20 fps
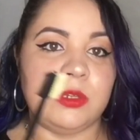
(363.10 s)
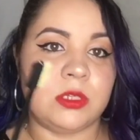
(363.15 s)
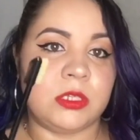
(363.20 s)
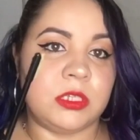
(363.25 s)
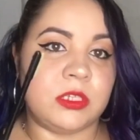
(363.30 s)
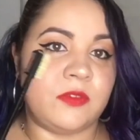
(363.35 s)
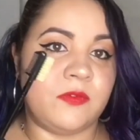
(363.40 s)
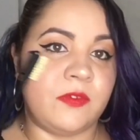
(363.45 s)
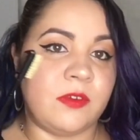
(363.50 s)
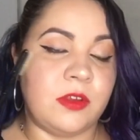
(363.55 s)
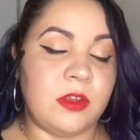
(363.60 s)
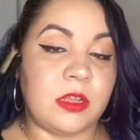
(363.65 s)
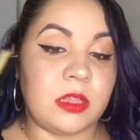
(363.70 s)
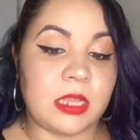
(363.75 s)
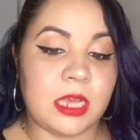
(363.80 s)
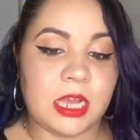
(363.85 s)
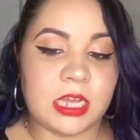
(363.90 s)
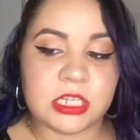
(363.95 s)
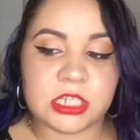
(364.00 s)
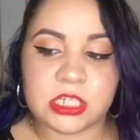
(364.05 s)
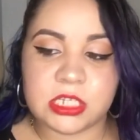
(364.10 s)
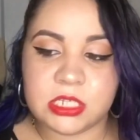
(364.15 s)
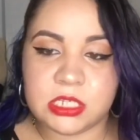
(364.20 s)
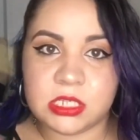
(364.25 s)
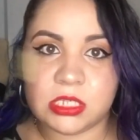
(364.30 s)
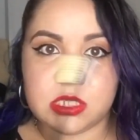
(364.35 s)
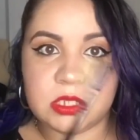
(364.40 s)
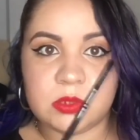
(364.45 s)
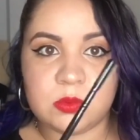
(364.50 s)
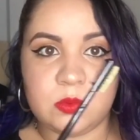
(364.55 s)
use this for your
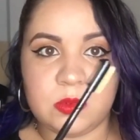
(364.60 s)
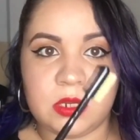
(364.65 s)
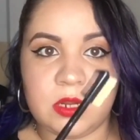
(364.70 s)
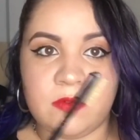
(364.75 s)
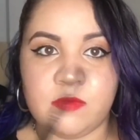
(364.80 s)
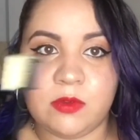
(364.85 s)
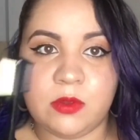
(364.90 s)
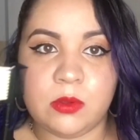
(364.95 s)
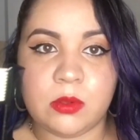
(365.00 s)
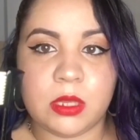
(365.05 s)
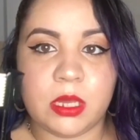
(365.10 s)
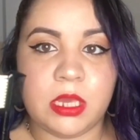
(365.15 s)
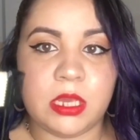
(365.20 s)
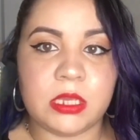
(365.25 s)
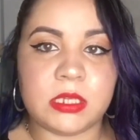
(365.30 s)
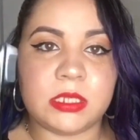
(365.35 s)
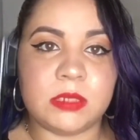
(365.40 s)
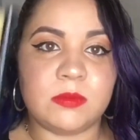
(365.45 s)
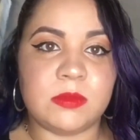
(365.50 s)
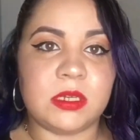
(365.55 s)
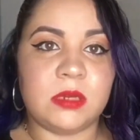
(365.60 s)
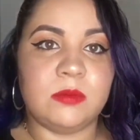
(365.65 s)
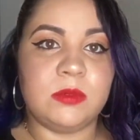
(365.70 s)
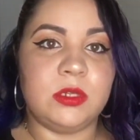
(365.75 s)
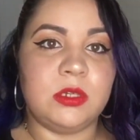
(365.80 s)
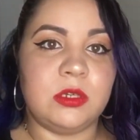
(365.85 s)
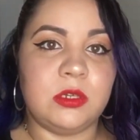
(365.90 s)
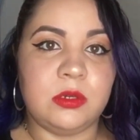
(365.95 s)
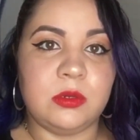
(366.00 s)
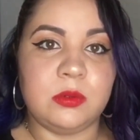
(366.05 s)
lashes, whatever you like. Sometimes
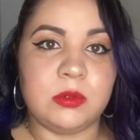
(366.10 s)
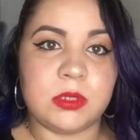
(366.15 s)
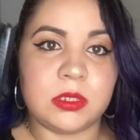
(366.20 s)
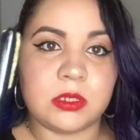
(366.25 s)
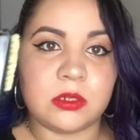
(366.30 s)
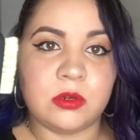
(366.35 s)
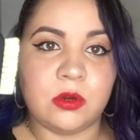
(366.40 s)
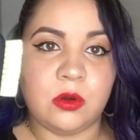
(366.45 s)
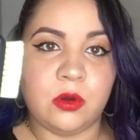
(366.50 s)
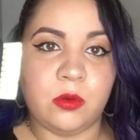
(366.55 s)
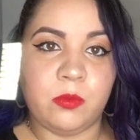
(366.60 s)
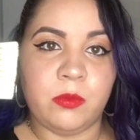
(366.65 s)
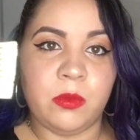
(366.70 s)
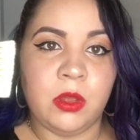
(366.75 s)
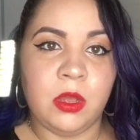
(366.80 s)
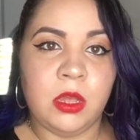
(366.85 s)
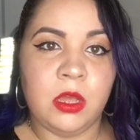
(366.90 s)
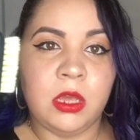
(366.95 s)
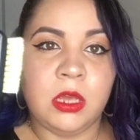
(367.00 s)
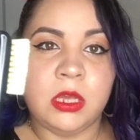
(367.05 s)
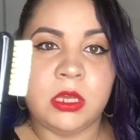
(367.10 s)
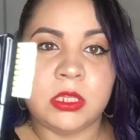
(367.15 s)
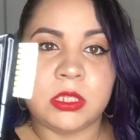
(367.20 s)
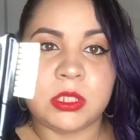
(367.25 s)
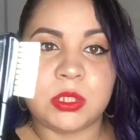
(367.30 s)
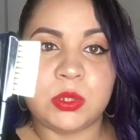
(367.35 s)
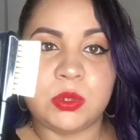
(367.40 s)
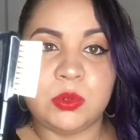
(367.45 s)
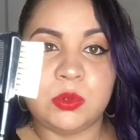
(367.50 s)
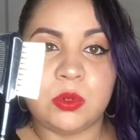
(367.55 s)
you can use the comb
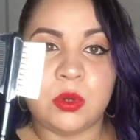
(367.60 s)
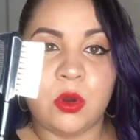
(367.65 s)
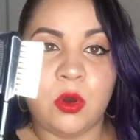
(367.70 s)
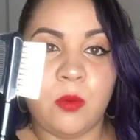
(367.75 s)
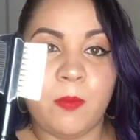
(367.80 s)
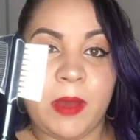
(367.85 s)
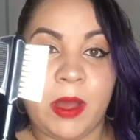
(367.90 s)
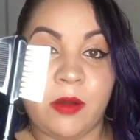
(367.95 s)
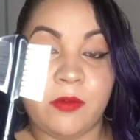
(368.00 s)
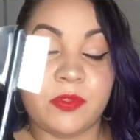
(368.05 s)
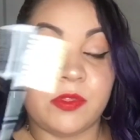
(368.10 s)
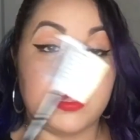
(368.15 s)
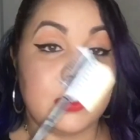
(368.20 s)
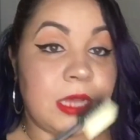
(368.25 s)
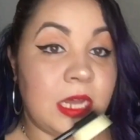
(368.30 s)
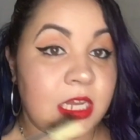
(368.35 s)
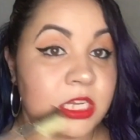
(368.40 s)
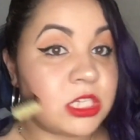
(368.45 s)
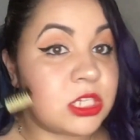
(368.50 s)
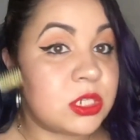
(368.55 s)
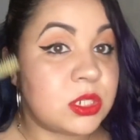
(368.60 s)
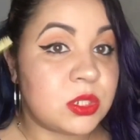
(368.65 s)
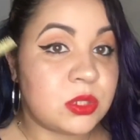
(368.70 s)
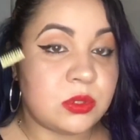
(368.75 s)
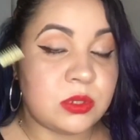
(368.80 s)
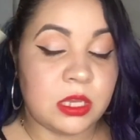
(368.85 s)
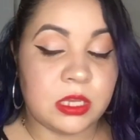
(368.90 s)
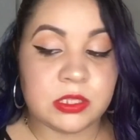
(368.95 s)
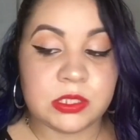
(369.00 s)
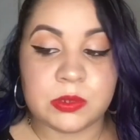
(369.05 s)
to comb out the lashes
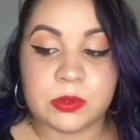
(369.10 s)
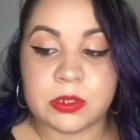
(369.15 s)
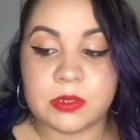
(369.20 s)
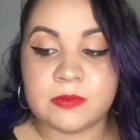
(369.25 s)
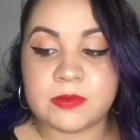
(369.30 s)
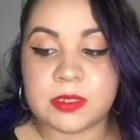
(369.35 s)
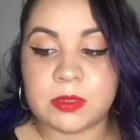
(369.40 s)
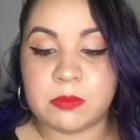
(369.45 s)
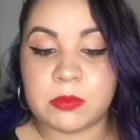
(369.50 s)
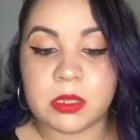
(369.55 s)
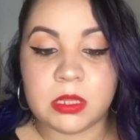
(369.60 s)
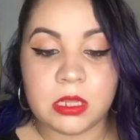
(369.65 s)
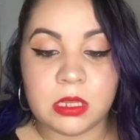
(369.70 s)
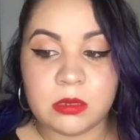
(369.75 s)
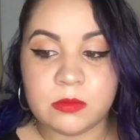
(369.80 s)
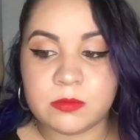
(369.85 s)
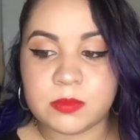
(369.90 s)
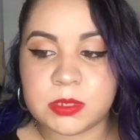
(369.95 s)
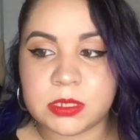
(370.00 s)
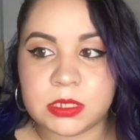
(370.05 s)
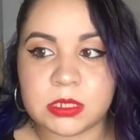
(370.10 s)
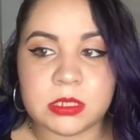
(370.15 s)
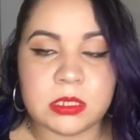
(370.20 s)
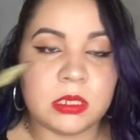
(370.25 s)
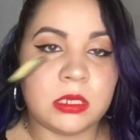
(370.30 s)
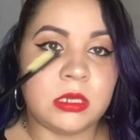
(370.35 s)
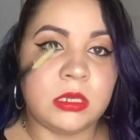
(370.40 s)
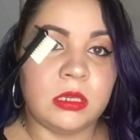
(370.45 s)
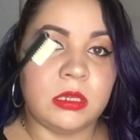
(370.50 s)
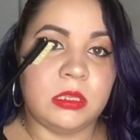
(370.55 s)
so it gets rid of some clumps.
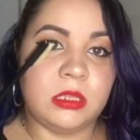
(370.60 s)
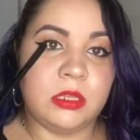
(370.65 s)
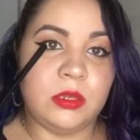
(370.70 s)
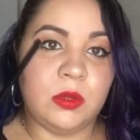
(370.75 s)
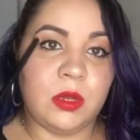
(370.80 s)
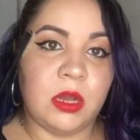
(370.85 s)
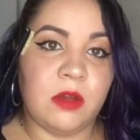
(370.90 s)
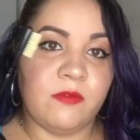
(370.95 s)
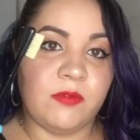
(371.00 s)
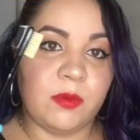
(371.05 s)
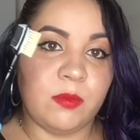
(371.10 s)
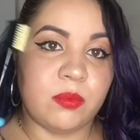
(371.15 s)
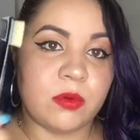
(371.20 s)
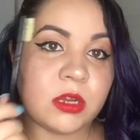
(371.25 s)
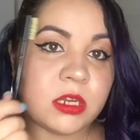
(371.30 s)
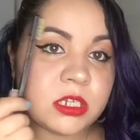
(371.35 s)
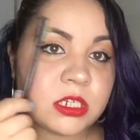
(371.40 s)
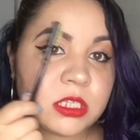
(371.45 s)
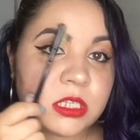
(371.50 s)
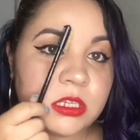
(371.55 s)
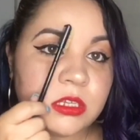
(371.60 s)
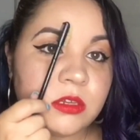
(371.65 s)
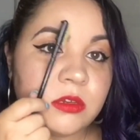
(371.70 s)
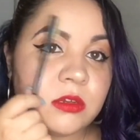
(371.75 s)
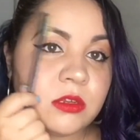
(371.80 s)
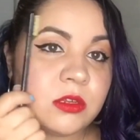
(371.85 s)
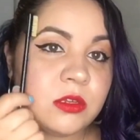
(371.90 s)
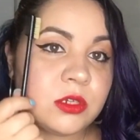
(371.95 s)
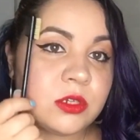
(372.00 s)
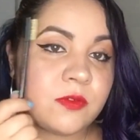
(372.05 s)
then you have the brush that you
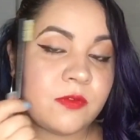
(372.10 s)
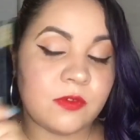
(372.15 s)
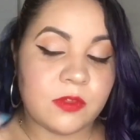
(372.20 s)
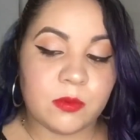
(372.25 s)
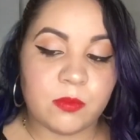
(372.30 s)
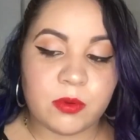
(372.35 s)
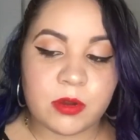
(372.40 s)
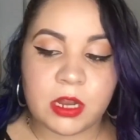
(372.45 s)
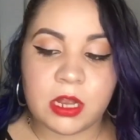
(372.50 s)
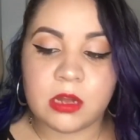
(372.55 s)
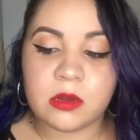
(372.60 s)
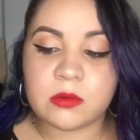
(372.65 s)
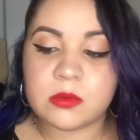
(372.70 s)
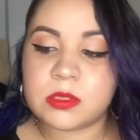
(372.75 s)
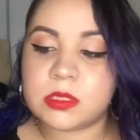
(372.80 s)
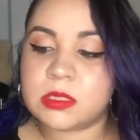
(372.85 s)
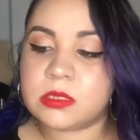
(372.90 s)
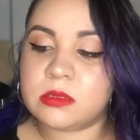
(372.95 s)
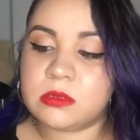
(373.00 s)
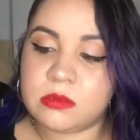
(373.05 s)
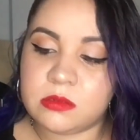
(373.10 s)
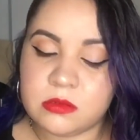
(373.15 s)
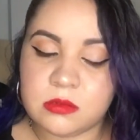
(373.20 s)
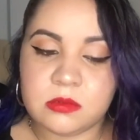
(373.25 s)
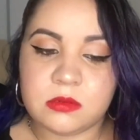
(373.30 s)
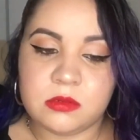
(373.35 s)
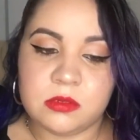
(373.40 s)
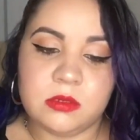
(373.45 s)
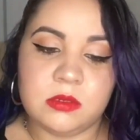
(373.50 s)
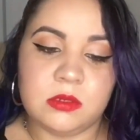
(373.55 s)
can use for the brows.
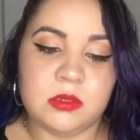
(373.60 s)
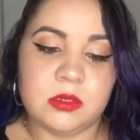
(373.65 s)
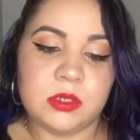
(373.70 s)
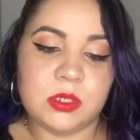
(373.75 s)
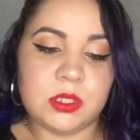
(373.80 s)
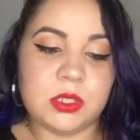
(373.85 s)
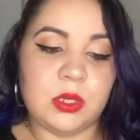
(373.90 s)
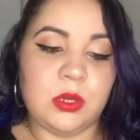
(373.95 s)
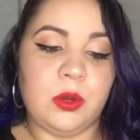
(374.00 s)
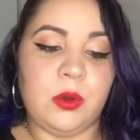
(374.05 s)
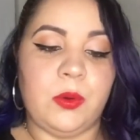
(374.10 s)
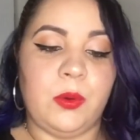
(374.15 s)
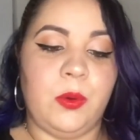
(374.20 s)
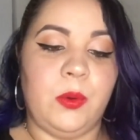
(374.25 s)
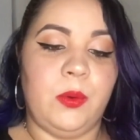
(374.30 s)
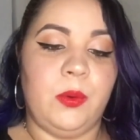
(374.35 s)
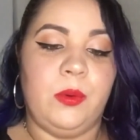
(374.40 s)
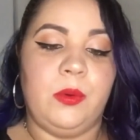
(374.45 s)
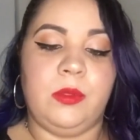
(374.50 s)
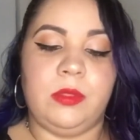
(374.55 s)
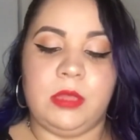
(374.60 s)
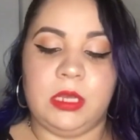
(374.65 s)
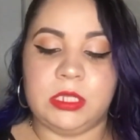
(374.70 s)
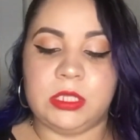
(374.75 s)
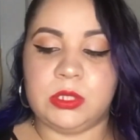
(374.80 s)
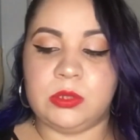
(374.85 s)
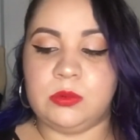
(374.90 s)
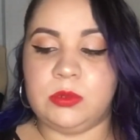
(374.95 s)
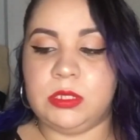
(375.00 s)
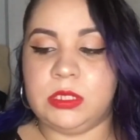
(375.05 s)
So
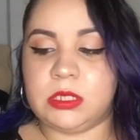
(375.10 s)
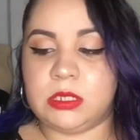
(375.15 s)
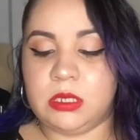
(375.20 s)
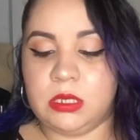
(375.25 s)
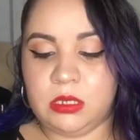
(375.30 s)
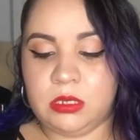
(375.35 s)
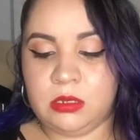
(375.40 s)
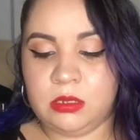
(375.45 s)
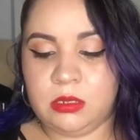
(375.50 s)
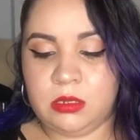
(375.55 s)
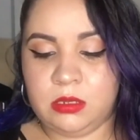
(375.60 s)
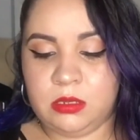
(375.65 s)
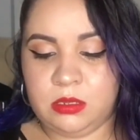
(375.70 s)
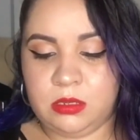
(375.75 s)
that's always good.